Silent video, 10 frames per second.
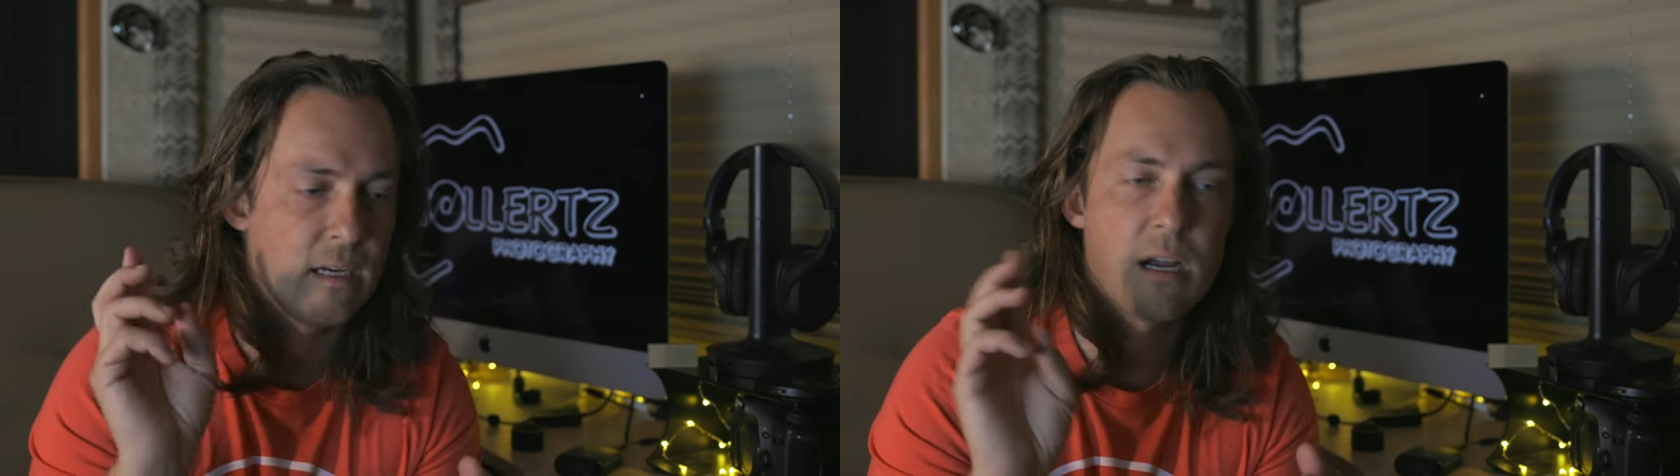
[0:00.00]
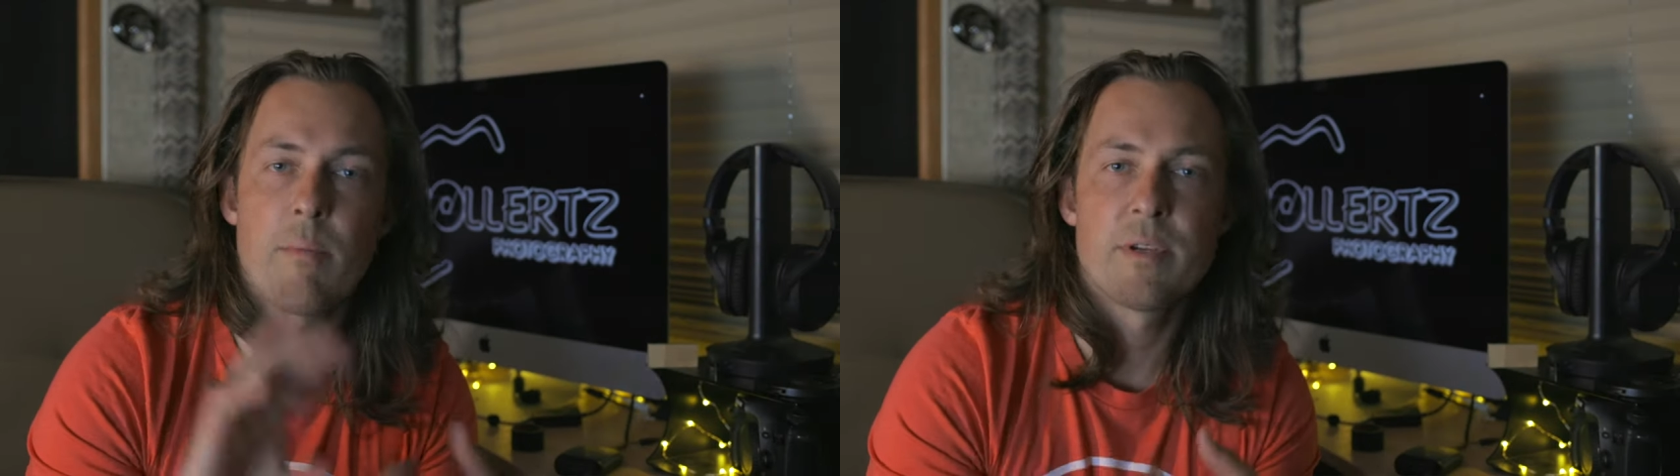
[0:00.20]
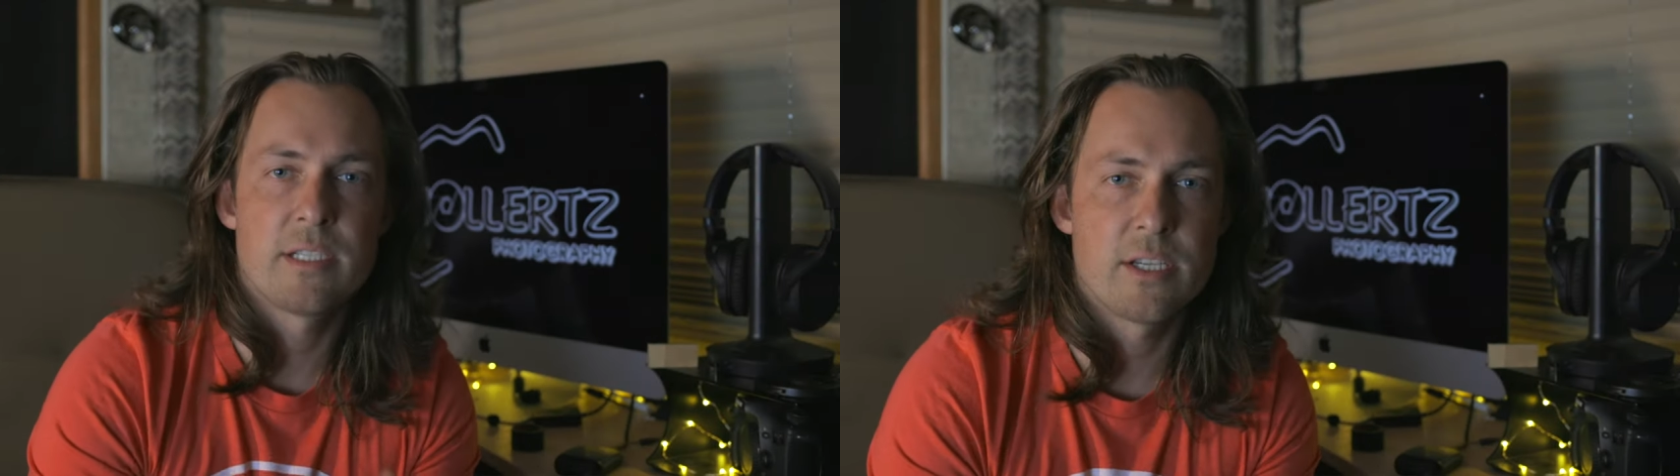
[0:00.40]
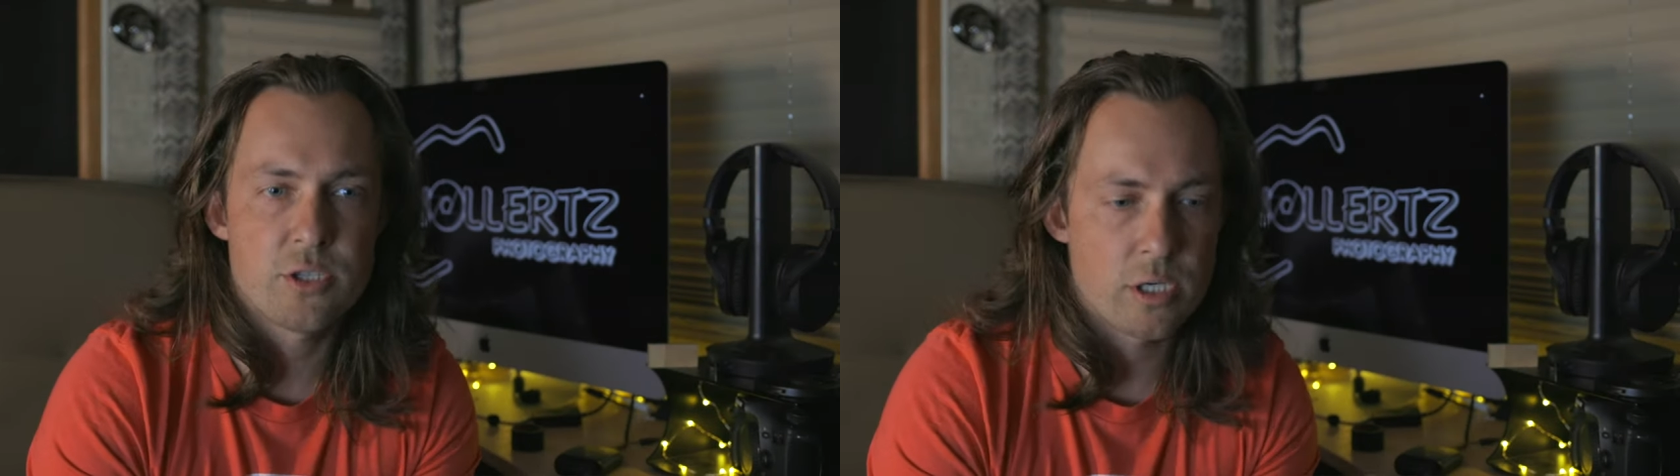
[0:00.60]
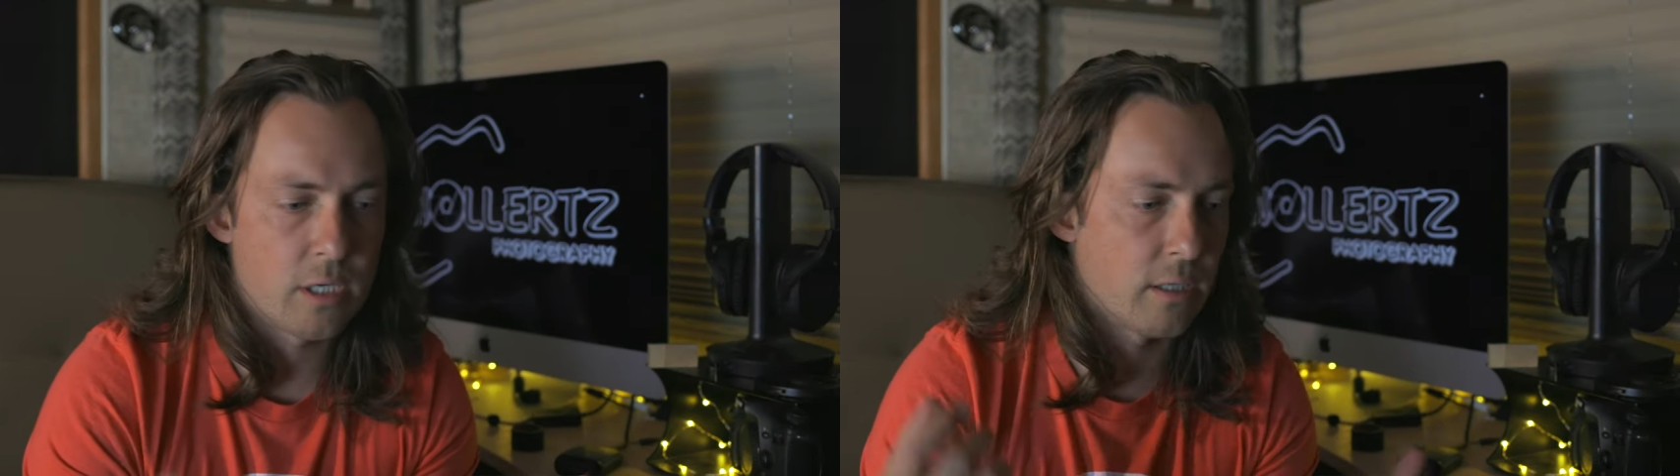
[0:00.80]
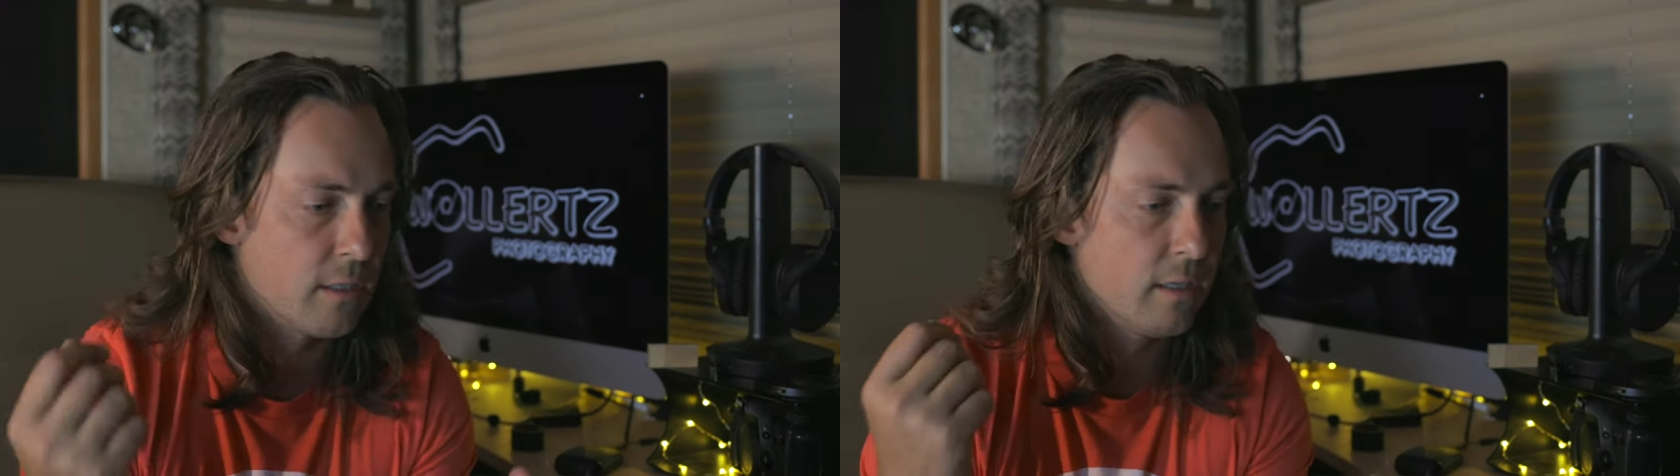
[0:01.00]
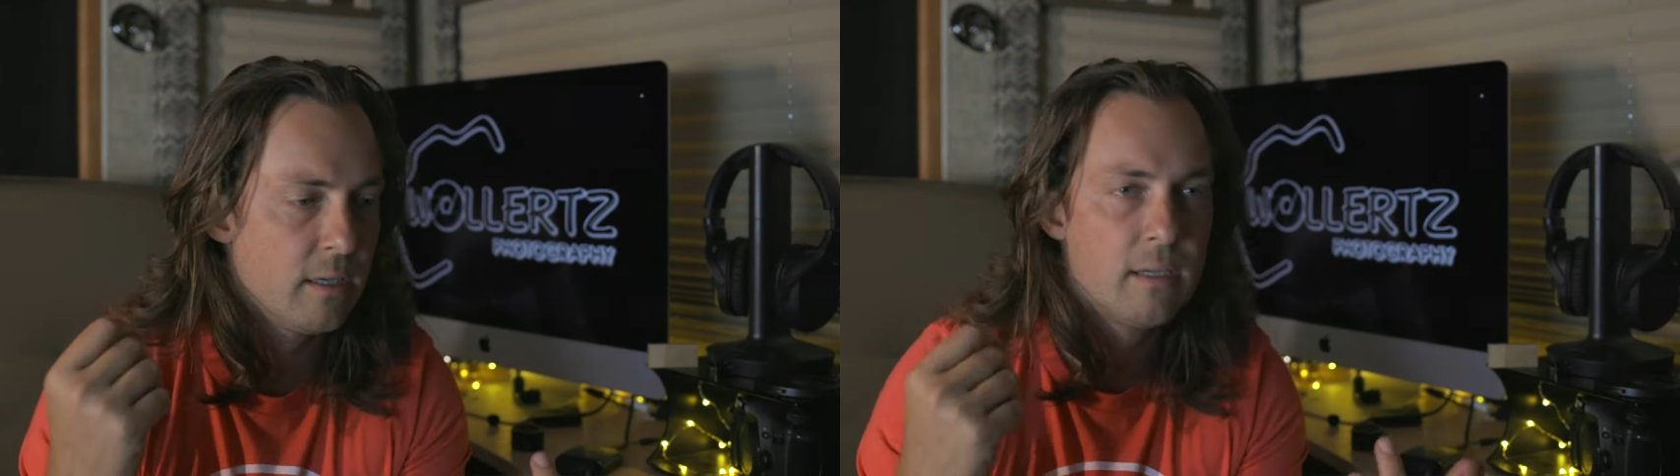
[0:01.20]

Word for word: composition,